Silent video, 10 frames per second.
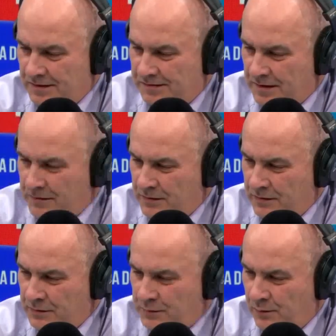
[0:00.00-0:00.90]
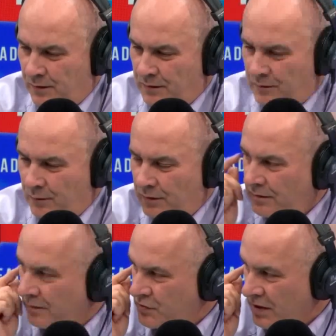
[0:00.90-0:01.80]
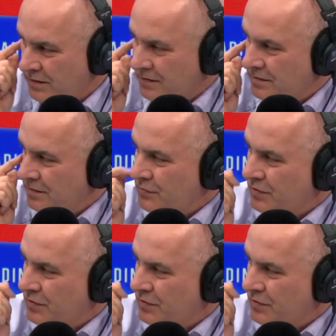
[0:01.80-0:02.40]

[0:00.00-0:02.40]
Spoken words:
I say that you were objecting to?